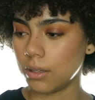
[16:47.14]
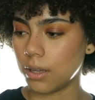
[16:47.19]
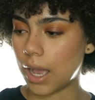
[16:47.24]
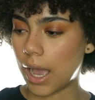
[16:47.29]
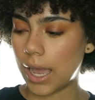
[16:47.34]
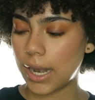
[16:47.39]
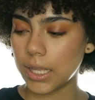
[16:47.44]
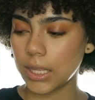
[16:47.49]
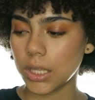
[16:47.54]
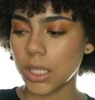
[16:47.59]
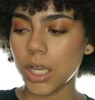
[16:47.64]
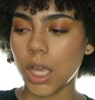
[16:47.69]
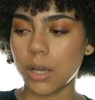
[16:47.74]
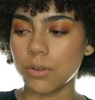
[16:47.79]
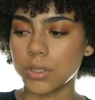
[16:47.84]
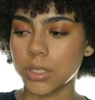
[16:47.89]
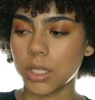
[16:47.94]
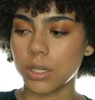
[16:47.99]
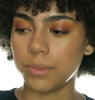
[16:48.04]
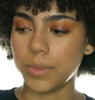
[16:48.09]
I didn't think I
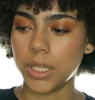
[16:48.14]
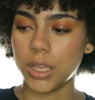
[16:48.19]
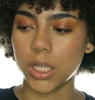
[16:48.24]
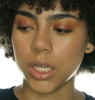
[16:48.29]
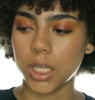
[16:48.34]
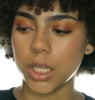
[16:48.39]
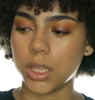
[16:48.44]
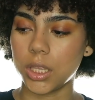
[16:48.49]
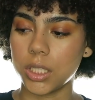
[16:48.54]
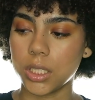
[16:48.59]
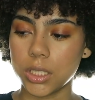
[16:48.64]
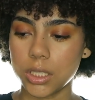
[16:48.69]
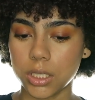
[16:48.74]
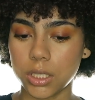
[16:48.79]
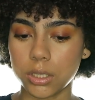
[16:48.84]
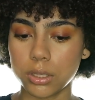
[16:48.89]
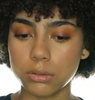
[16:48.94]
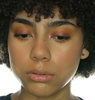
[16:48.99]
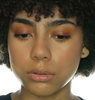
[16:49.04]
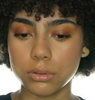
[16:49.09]
was gonna be looking this
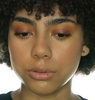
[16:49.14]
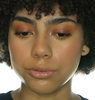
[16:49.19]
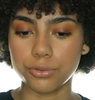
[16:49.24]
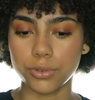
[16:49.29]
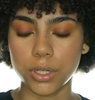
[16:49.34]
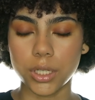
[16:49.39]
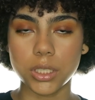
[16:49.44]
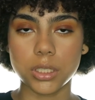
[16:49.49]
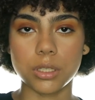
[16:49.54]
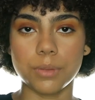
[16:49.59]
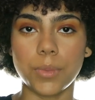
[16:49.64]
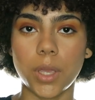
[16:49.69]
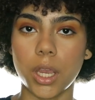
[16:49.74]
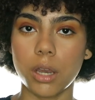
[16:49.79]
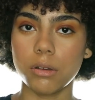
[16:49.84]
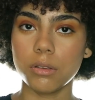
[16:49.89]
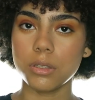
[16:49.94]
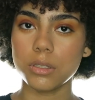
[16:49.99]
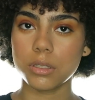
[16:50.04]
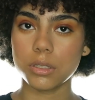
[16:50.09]
cute running some
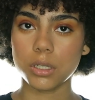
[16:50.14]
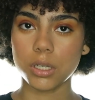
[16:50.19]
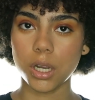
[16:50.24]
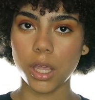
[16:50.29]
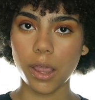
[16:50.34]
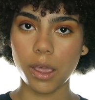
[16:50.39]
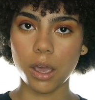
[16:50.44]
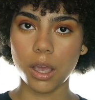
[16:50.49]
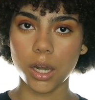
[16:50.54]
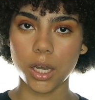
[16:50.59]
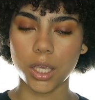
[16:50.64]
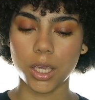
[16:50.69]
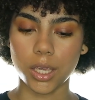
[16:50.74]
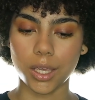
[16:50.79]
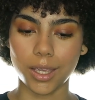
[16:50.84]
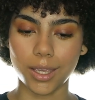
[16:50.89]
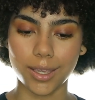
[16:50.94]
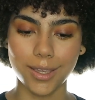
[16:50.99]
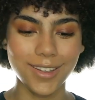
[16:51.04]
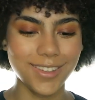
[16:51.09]
errands today,
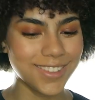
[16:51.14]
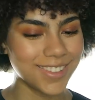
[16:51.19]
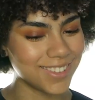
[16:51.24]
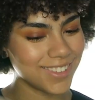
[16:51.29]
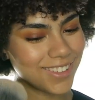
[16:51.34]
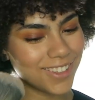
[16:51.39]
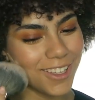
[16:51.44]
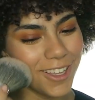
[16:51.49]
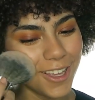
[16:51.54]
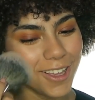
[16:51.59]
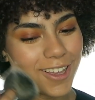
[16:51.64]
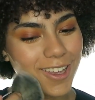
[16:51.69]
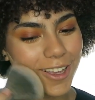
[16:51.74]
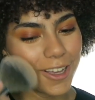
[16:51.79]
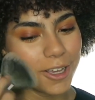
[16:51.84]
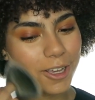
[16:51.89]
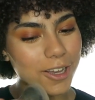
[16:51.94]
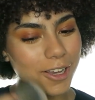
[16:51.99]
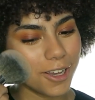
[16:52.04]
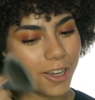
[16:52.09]
honey.
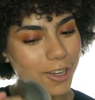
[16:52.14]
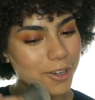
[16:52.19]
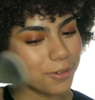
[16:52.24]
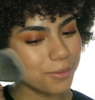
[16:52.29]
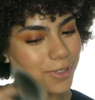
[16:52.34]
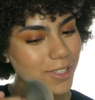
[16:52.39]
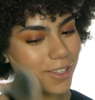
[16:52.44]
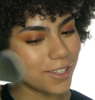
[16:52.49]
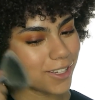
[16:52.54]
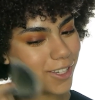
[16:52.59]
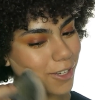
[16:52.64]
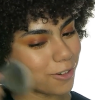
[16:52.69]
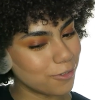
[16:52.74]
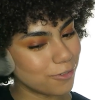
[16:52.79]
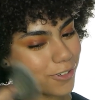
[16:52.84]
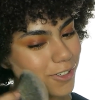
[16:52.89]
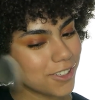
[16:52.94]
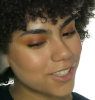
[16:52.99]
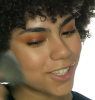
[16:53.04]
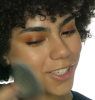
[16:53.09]
I'll be looking
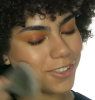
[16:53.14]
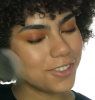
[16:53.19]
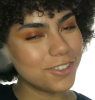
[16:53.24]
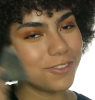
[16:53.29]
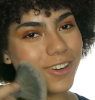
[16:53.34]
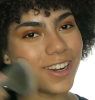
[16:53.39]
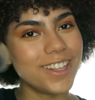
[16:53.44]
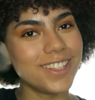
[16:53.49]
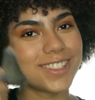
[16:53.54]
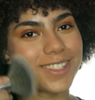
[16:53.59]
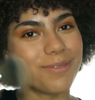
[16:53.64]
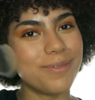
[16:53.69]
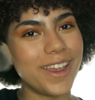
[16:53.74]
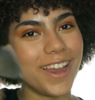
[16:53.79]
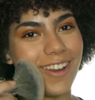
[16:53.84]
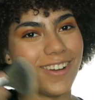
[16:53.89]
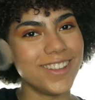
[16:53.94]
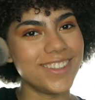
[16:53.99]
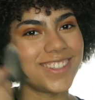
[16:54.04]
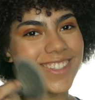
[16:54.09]
real cute running some
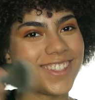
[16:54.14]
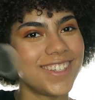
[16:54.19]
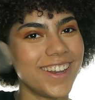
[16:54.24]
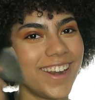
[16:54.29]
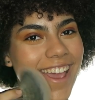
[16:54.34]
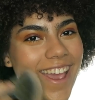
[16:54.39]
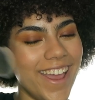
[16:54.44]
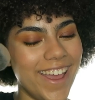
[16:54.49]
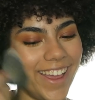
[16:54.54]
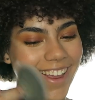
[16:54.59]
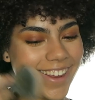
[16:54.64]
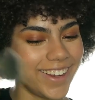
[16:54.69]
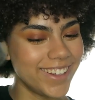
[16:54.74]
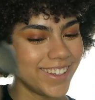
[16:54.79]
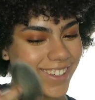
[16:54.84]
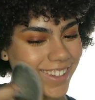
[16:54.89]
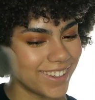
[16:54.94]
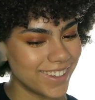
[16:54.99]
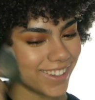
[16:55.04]
errands today.